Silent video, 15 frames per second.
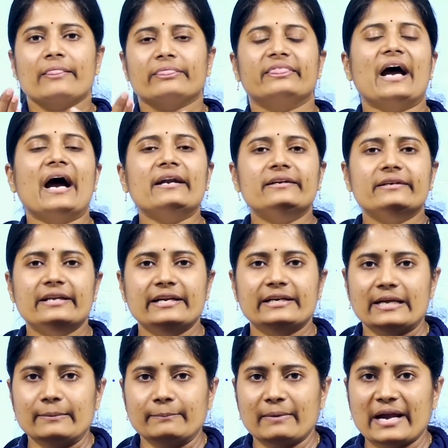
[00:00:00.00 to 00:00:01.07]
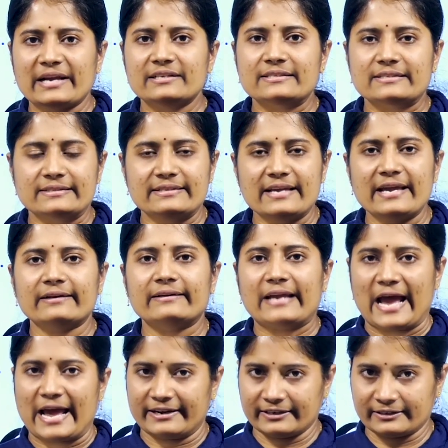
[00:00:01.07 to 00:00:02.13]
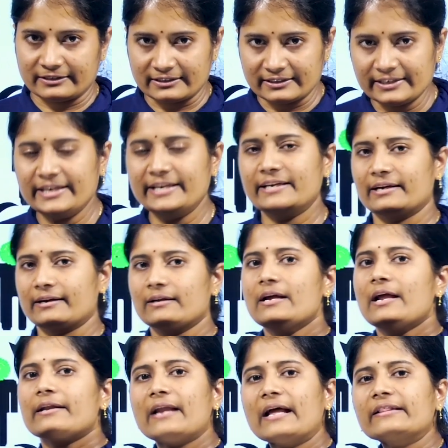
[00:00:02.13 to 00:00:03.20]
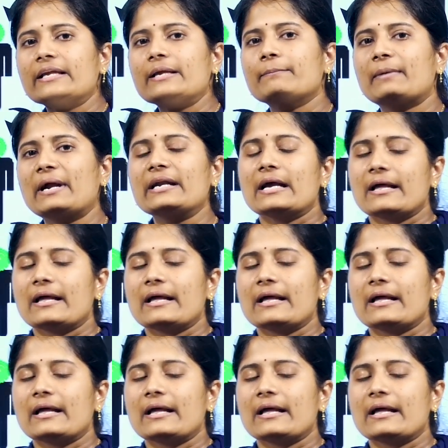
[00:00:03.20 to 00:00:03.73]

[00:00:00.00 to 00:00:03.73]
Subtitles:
that determines their character here. Nothing but